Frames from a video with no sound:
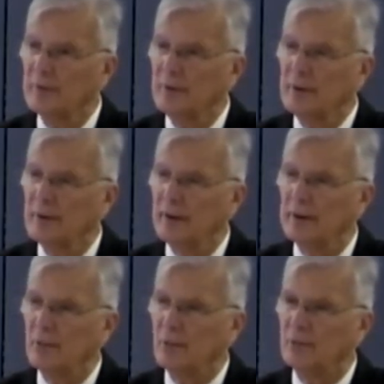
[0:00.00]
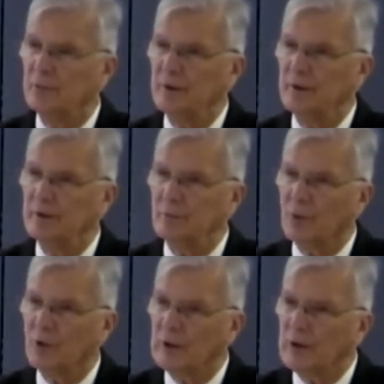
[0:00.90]
and it would be more
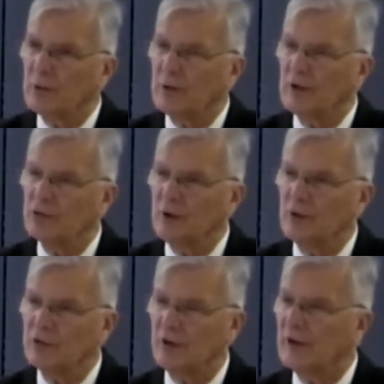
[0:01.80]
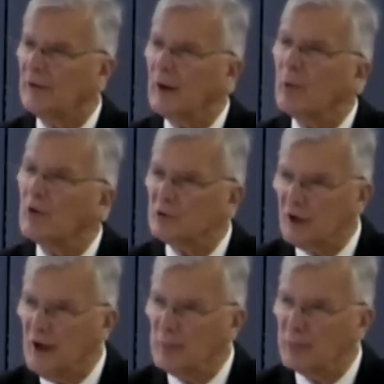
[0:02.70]
literally translated, they were
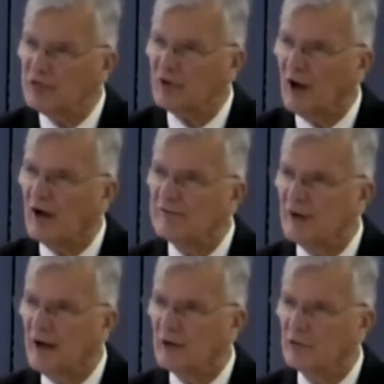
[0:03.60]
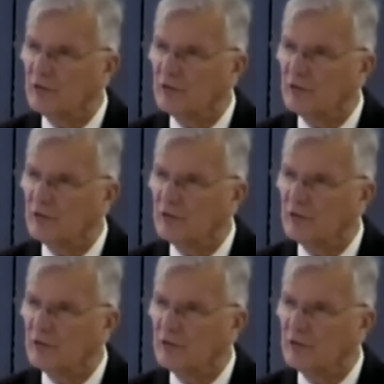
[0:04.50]
types of us.